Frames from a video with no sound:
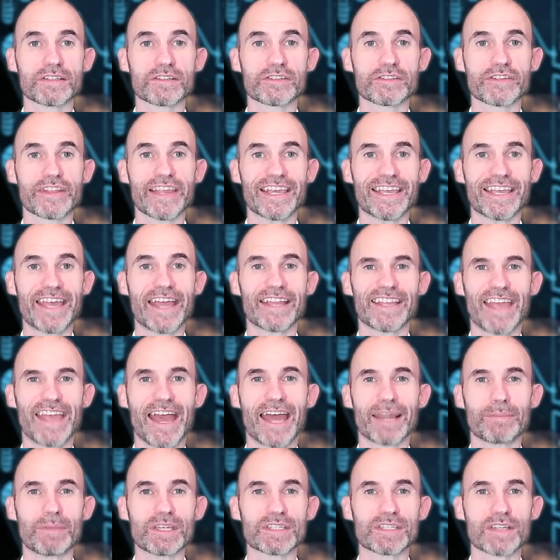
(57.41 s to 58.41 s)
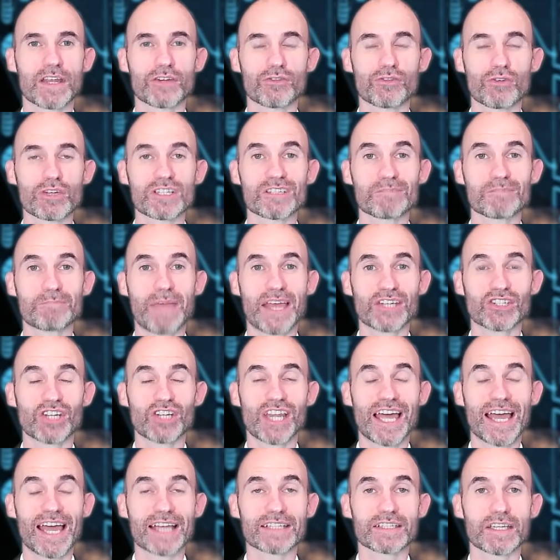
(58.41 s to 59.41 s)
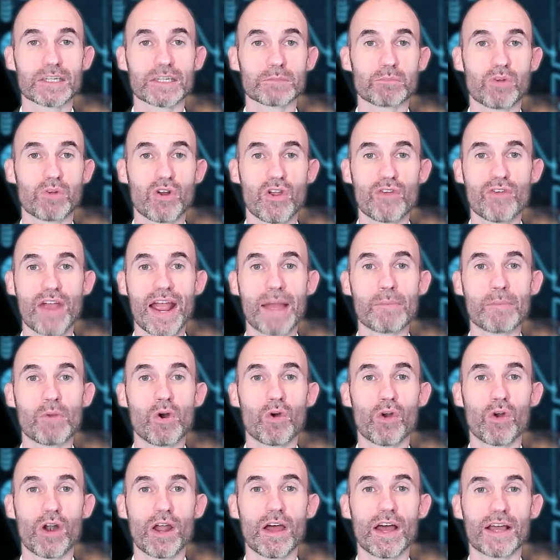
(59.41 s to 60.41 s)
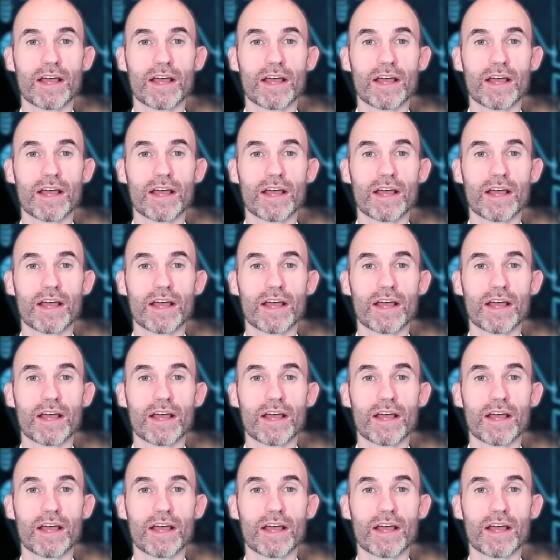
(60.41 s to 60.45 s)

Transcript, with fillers: So they get cannabis under a special access program or a,